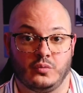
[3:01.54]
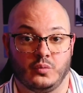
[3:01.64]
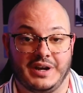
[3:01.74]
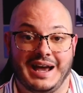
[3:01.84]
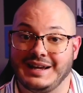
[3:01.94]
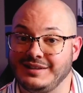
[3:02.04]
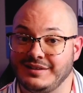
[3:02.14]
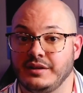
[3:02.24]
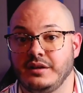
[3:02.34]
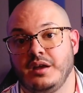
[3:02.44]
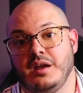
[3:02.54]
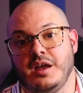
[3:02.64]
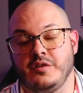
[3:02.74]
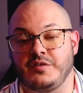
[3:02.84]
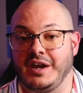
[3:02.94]
what I did,
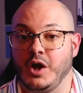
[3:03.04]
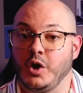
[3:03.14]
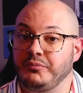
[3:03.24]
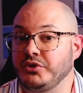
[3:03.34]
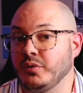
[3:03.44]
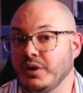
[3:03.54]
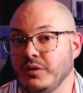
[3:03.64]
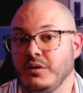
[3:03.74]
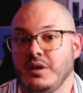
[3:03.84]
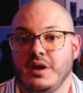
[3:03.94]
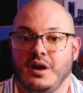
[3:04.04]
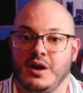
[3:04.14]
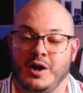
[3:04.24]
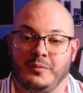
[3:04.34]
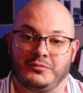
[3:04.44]
if that helps you at all,
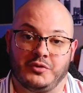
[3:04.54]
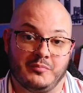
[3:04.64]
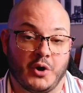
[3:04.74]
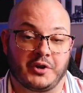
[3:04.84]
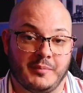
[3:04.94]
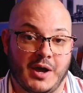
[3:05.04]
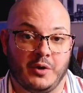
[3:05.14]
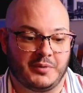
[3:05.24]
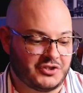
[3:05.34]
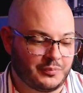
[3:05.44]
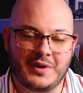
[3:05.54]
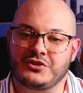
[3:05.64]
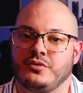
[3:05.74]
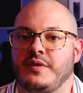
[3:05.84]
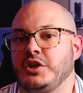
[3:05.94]
to mark them out, but just make
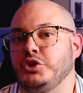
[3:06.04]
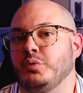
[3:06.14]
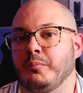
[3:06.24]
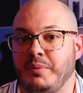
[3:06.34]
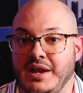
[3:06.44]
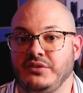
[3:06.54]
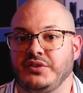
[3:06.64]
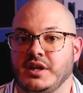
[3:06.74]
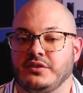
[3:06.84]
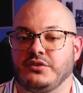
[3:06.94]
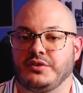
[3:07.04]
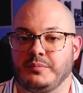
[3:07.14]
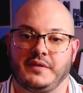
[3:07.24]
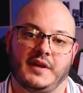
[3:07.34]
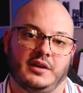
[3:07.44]
sure that you are pacing it to
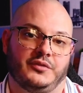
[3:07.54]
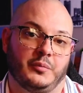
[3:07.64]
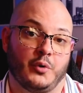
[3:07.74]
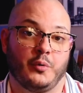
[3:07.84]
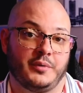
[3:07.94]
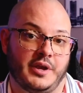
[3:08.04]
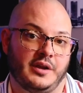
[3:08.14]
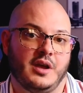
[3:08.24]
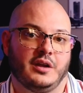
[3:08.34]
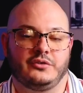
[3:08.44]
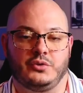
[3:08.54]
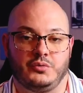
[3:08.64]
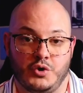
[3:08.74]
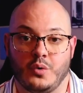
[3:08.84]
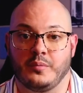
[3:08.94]
something that is appropriate to
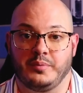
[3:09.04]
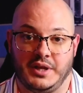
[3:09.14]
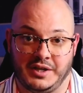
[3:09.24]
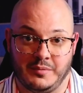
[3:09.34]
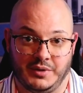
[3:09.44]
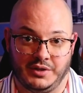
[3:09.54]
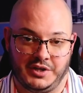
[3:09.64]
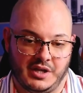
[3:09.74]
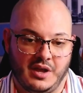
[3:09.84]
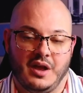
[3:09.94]
your playing ability.